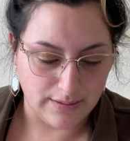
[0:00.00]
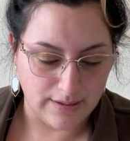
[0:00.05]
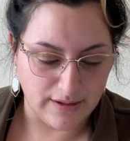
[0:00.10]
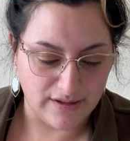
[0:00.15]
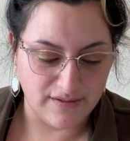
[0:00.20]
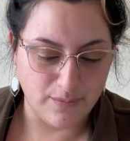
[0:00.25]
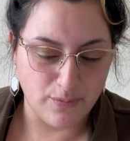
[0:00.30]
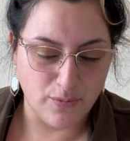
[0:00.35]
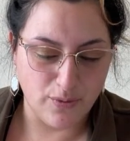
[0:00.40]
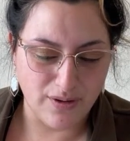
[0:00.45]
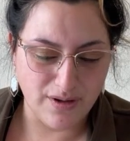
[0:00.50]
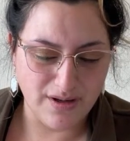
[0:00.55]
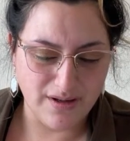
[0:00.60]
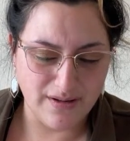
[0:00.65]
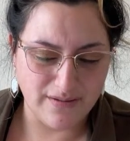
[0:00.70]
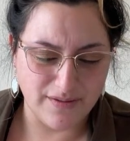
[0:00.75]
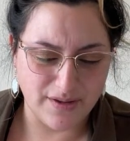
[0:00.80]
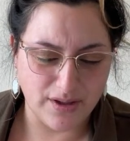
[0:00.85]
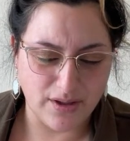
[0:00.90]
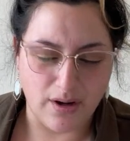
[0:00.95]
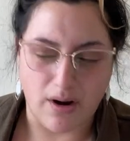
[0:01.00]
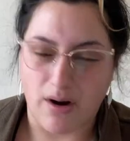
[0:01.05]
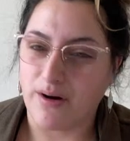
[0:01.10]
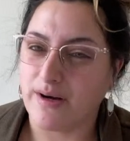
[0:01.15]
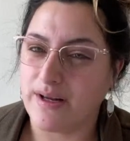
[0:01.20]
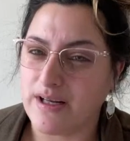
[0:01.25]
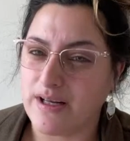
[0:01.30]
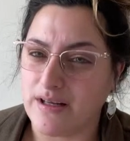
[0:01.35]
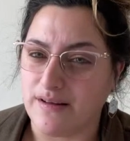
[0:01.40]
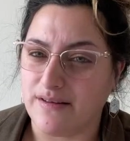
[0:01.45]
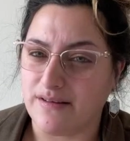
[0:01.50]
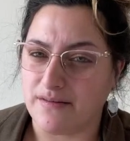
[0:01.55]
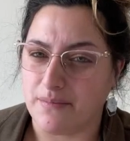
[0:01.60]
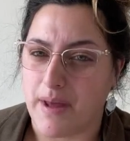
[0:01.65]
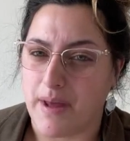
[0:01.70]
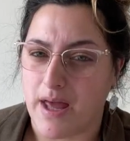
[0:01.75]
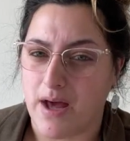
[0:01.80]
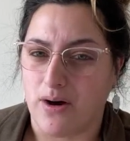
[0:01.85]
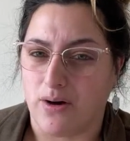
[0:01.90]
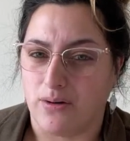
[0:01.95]
it's more of a gardeny
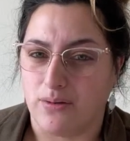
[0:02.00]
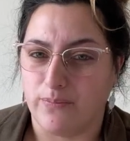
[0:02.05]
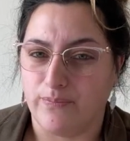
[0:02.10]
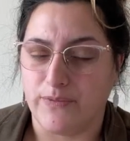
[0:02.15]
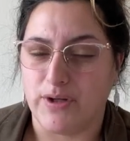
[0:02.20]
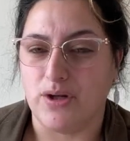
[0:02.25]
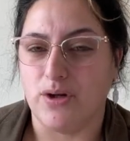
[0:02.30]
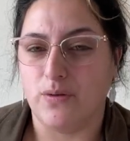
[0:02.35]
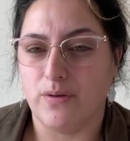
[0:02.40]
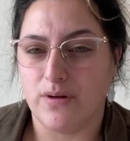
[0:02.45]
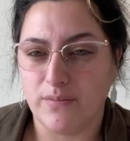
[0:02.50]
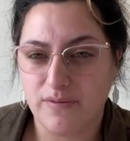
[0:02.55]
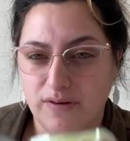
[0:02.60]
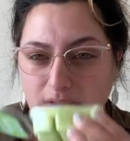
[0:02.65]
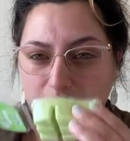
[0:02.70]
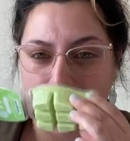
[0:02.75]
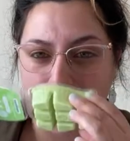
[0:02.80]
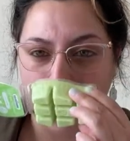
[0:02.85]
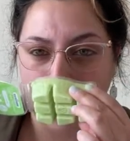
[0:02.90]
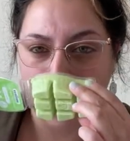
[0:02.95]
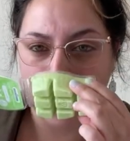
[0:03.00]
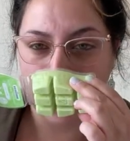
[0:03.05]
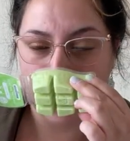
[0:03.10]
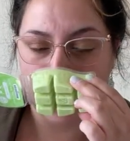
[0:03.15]
smell. You know what I'm saying?